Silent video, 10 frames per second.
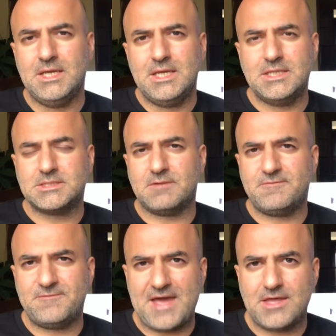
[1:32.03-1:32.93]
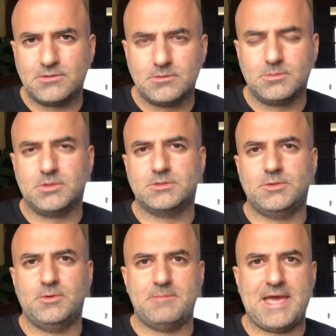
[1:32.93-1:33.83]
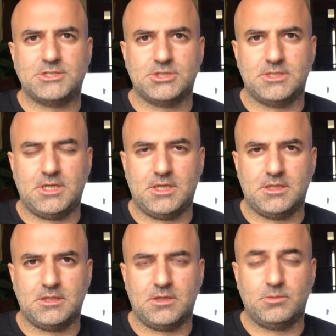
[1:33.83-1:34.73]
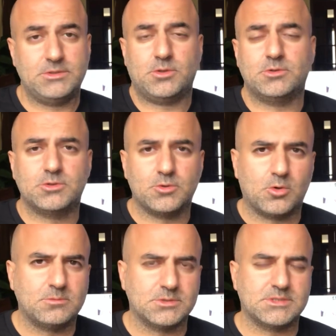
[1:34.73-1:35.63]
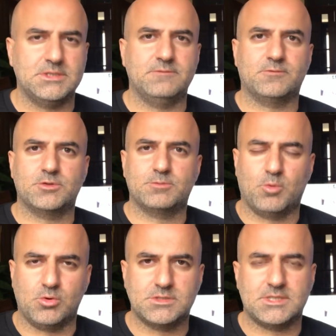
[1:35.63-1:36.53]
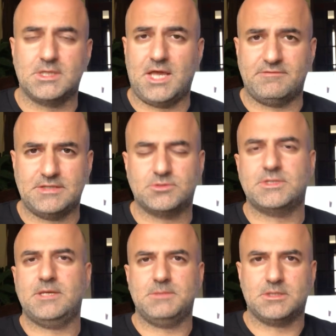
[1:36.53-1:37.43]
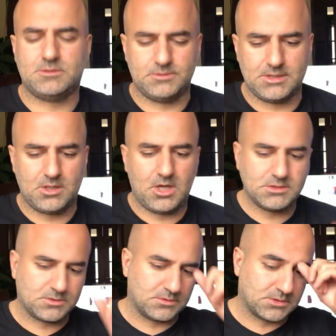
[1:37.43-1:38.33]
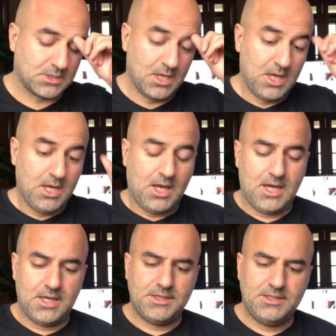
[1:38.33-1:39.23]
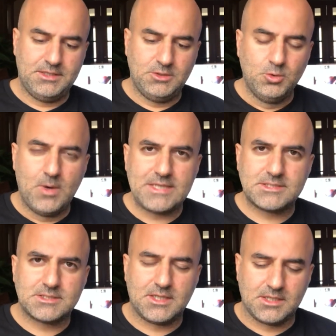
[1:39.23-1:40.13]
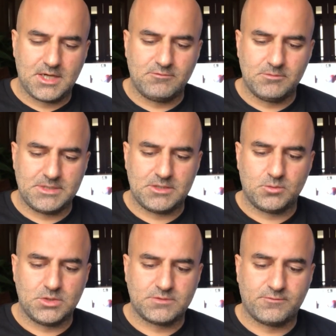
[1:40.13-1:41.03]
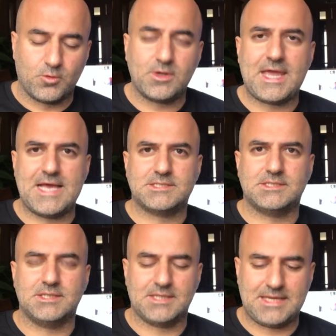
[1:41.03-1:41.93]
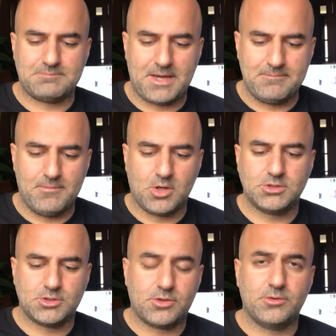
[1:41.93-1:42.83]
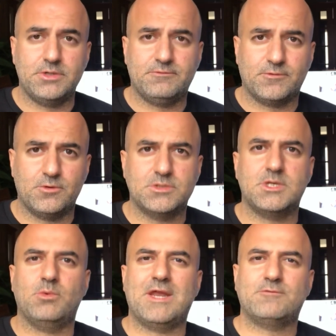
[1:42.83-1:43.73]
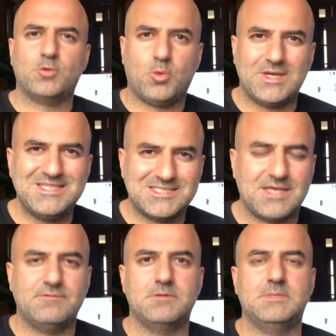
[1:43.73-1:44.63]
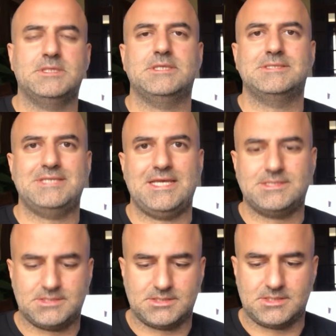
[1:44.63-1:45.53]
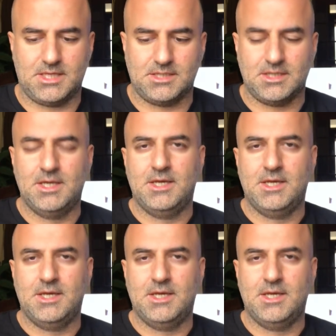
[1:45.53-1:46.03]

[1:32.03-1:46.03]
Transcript: it's unfathomable to imagine a, a return to normalcy for sports and live entertainment, including concerts. Uh, the US uh, government was forecasting that by March 31st, they would have 27 million tests done.